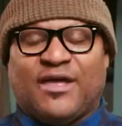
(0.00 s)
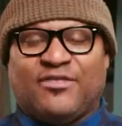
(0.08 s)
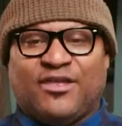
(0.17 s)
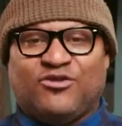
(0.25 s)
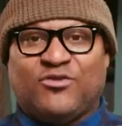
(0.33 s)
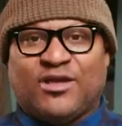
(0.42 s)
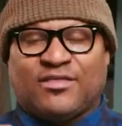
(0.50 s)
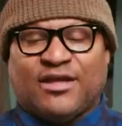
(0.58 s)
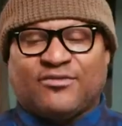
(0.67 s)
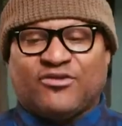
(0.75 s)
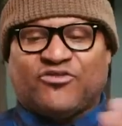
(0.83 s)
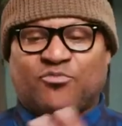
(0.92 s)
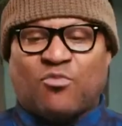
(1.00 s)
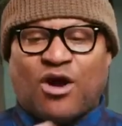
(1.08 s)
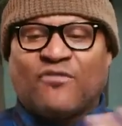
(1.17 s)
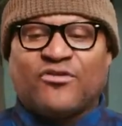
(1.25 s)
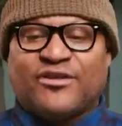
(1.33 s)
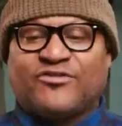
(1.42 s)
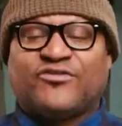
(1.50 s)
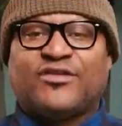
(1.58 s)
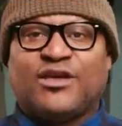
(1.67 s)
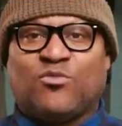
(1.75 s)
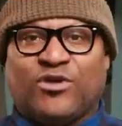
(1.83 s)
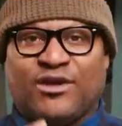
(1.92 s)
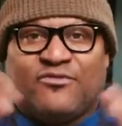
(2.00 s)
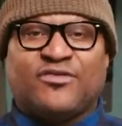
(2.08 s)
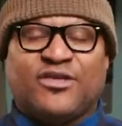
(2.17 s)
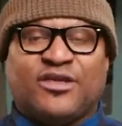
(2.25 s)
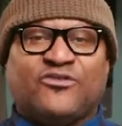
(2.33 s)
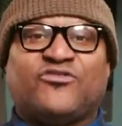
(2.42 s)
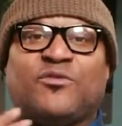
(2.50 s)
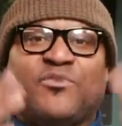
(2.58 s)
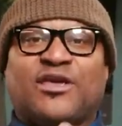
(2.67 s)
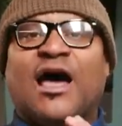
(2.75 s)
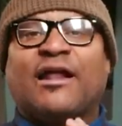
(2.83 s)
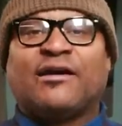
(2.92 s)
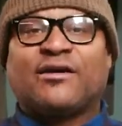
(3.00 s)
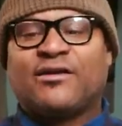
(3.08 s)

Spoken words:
And then you get this marvelous thing when everything's symbiotic.